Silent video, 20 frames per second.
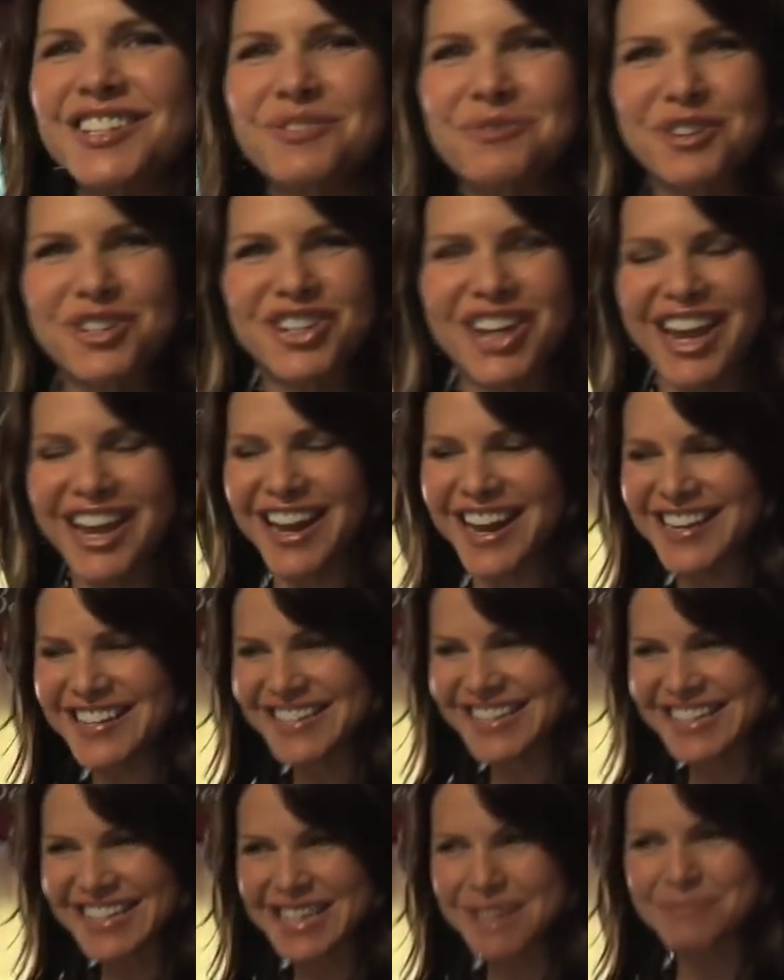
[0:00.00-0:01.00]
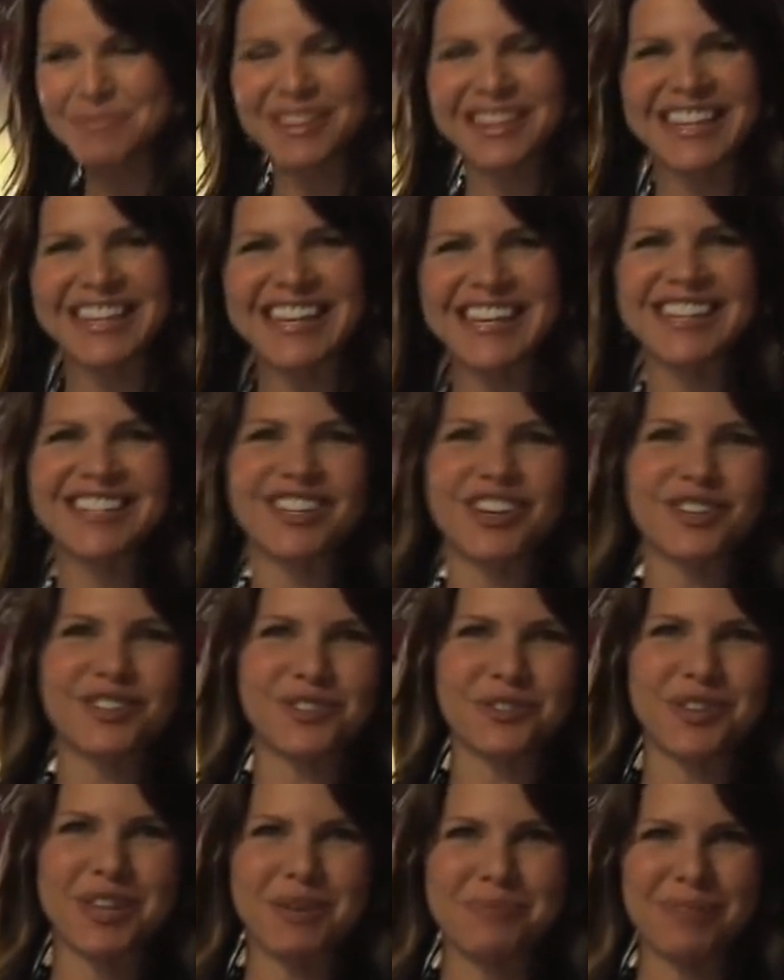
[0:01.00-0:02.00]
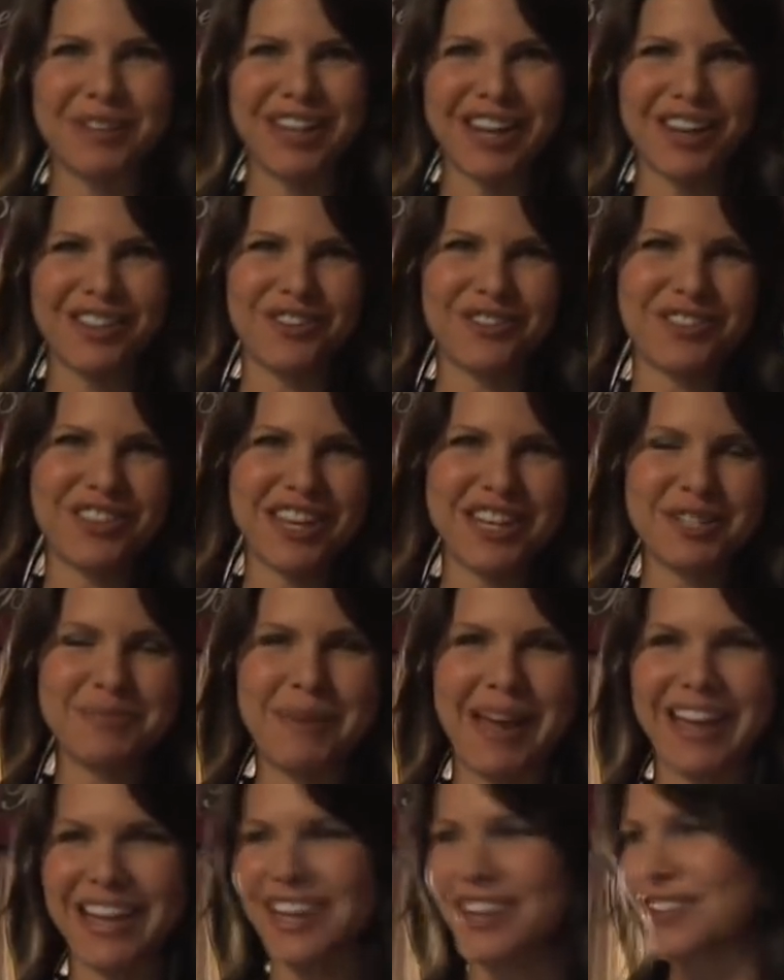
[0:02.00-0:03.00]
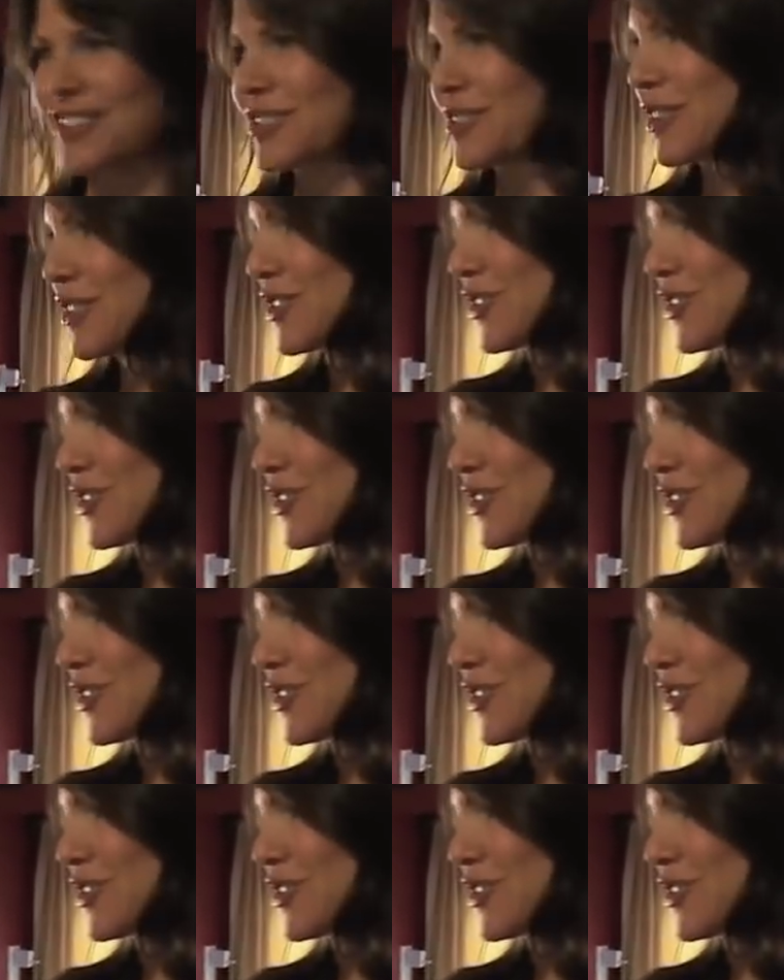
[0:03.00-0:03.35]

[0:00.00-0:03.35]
is where Jay and I sleep, but the kids also keep a lot of their things back here, so I'll